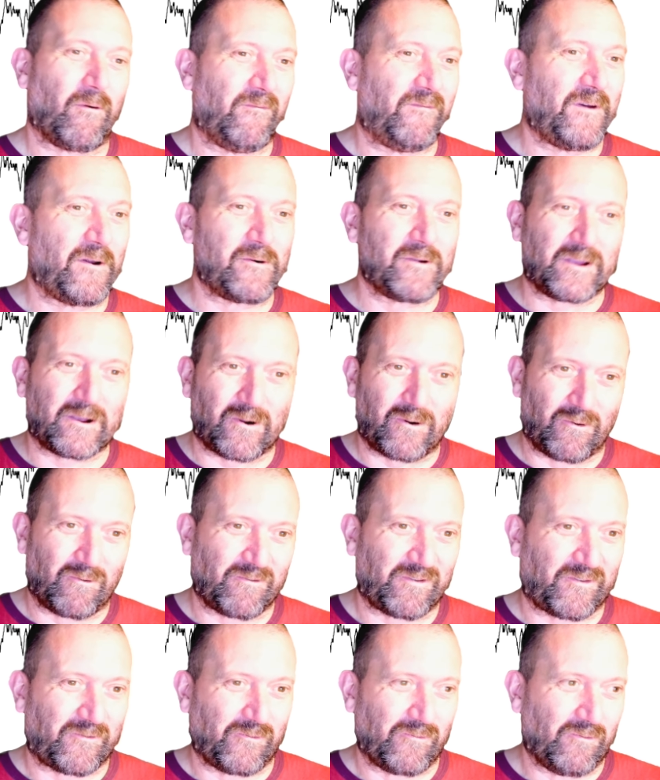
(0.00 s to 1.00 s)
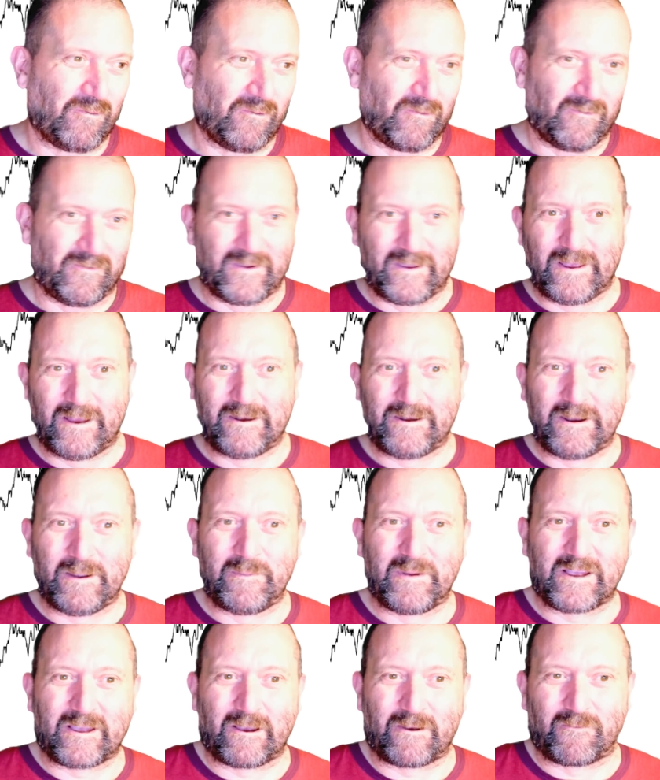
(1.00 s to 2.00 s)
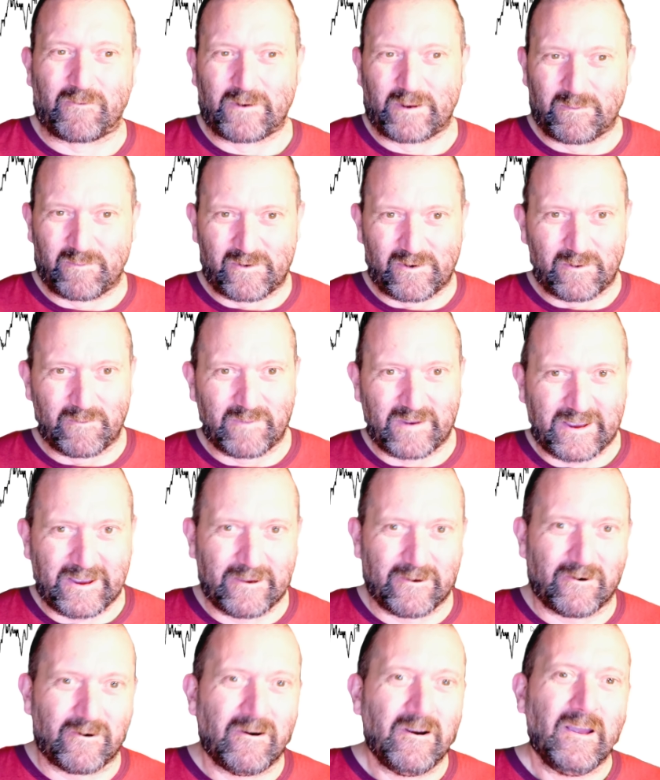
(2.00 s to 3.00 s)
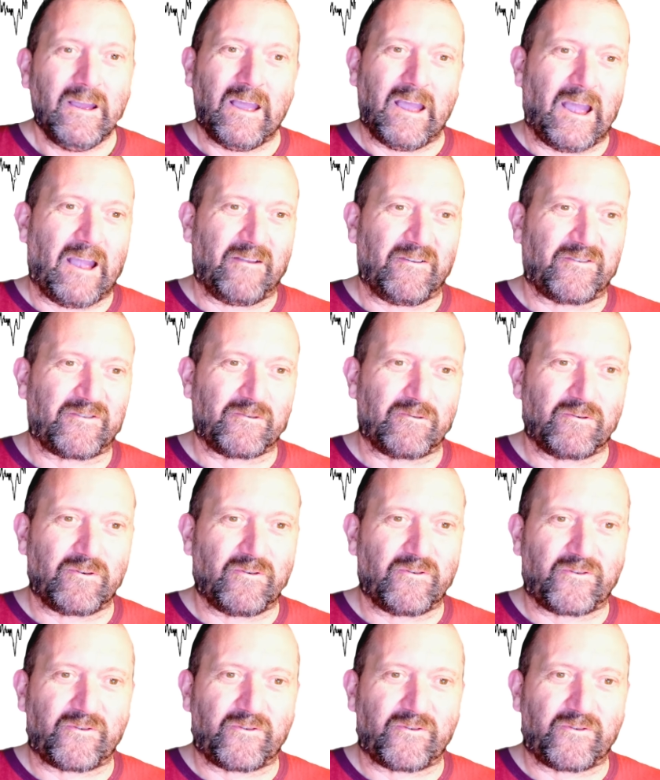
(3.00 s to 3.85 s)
very close to the endemic equilibrium here, and so